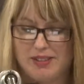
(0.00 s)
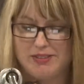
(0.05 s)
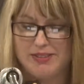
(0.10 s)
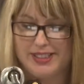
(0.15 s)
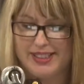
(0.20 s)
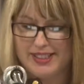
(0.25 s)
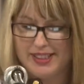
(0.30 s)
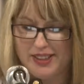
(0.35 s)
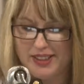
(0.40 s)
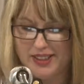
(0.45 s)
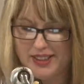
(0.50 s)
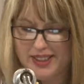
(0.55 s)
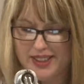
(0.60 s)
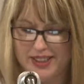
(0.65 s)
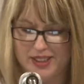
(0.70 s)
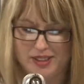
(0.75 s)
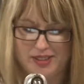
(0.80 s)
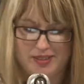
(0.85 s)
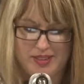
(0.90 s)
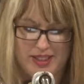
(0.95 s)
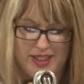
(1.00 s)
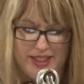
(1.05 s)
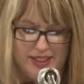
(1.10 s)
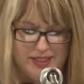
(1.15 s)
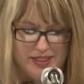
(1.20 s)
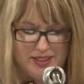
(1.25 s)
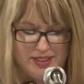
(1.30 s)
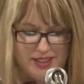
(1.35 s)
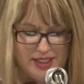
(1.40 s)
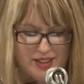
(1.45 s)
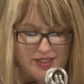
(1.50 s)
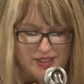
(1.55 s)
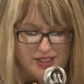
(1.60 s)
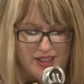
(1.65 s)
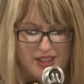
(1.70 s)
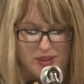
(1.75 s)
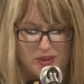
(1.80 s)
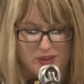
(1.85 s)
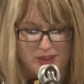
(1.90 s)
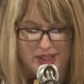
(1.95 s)
facility in Delta
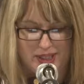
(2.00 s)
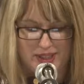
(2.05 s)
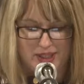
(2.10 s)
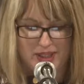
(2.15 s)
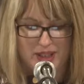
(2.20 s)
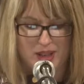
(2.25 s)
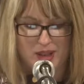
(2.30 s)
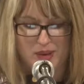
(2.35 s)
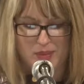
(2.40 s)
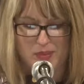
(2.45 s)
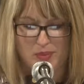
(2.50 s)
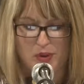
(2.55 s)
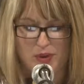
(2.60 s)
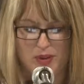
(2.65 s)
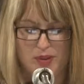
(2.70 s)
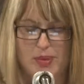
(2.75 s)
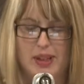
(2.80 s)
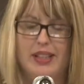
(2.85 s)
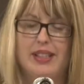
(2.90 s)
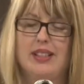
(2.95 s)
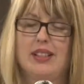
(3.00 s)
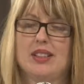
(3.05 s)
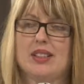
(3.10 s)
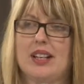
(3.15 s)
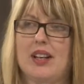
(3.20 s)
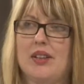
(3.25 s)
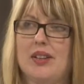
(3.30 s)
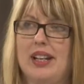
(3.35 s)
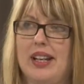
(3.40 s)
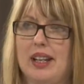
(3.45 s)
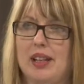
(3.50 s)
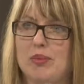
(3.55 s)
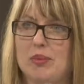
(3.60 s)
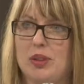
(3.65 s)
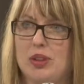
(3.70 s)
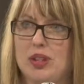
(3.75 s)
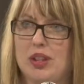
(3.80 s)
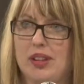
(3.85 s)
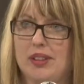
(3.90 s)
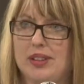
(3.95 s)
County, over by the Delta County
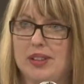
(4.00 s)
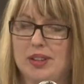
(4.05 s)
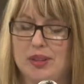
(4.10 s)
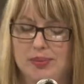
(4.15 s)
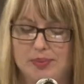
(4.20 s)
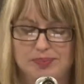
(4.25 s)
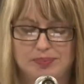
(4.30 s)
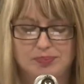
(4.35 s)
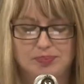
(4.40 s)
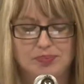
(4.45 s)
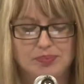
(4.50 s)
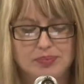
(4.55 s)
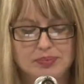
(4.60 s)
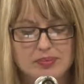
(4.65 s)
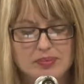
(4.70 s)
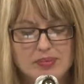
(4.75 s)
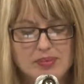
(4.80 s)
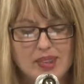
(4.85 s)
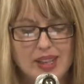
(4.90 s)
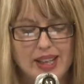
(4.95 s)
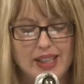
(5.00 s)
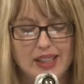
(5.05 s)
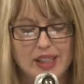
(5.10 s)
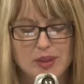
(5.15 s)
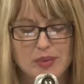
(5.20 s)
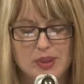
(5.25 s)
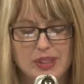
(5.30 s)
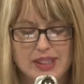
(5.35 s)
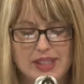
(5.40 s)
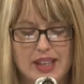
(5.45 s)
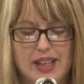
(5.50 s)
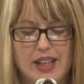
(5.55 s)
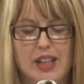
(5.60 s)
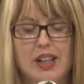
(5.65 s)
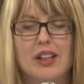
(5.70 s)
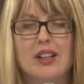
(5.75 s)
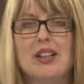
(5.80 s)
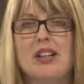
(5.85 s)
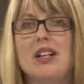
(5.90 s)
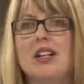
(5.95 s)
Animal Shelter. And he was
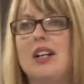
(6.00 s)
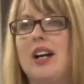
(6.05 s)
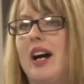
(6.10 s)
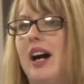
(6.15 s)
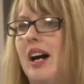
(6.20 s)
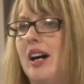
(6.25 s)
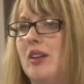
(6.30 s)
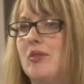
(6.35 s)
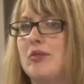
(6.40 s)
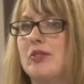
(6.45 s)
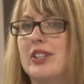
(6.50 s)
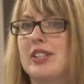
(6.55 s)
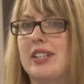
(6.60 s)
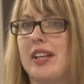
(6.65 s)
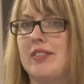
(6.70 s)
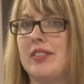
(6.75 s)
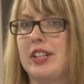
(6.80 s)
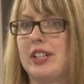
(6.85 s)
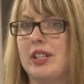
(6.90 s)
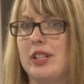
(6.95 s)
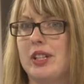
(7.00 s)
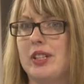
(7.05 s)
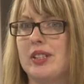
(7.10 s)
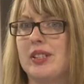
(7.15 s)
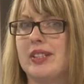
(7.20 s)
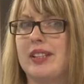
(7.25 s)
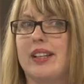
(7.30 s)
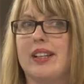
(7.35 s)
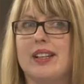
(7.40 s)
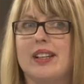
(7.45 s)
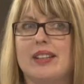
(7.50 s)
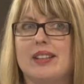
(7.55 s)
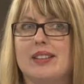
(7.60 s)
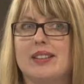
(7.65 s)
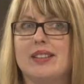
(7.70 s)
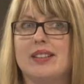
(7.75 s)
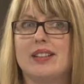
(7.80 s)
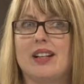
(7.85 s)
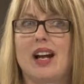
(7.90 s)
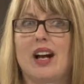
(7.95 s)
there for 7 years and
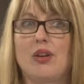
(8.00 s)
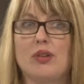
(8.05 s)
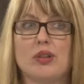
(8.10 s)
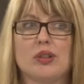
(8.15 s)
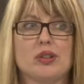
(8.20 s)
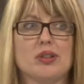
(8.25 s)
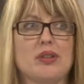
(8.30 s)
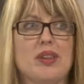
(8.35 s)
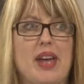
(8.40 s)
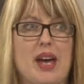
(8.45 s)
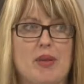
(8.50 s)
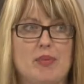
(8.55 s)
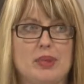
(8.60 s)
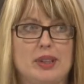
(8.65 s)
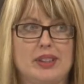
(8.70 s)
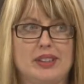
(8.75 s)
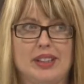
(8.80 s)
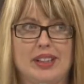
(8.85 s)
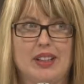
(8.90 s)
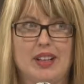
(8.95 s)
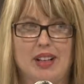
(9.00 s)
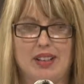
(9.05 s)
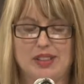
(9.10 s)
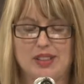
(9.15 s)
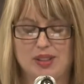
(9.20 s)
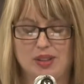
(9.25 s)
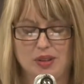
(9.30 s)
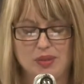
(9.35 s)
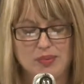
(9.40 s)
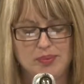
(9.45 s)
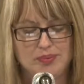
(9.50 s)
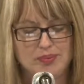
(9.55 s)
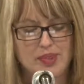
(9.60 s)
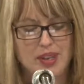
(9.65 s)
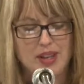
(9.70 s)
outgrew that building also.